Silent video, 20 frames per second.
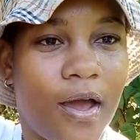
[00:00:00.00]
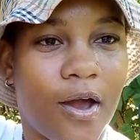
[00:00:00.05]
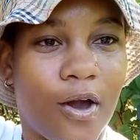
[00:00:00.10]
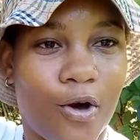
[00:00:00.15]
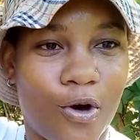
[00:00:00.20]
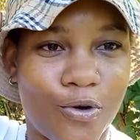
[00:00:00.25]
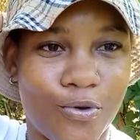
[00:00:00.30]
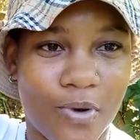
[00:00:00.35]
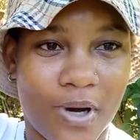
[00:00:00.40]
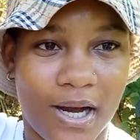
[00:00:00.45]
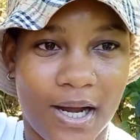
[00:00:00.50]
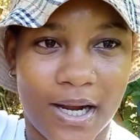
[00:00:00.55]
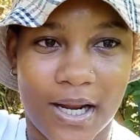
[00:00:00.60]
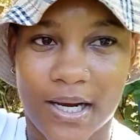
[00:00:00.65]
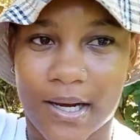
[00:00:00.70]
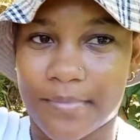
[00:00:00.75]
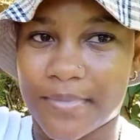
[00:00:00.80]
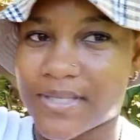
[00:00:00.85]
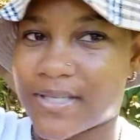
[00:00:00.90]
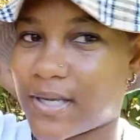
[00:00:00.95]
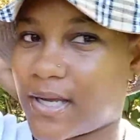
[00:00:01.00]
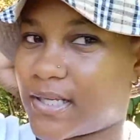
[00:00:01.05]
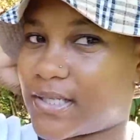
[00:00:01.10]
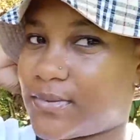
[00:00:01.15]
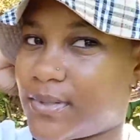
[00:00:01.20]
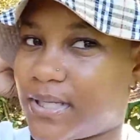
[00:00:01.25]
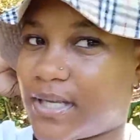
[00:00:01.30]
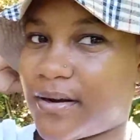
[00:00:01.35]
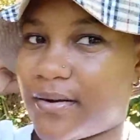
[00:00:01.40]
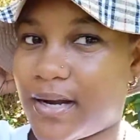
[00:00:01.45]
go do all of that. I start
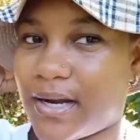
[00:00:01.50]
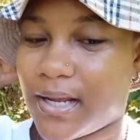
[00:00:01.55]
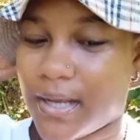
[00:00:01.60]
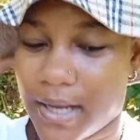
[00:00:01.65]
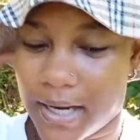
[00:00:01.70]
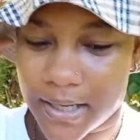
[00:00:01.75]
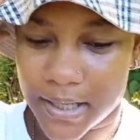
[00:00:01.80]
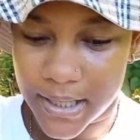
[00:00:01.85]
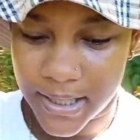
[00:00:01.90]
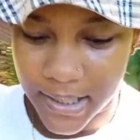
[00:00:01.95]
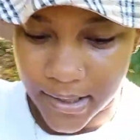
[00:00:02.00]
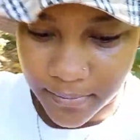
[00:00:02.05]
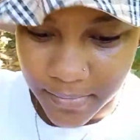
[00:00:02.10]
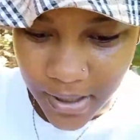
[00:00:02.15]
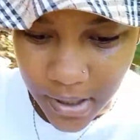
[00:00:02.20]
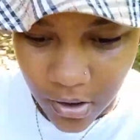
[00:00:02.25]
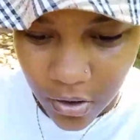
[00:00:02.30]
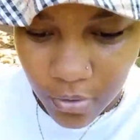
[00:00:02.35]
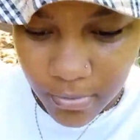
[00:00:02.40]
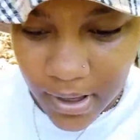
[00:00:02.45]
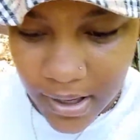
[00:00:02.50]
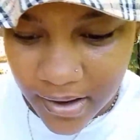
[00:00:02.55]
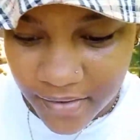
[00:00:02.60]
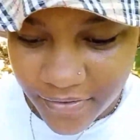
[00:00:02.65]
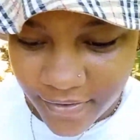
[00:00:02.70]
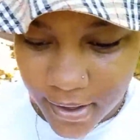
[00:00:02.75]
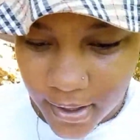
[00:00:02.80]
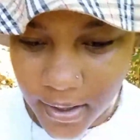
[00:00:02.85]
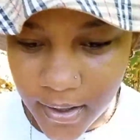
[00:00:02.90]
sweat already and I ill me a come off.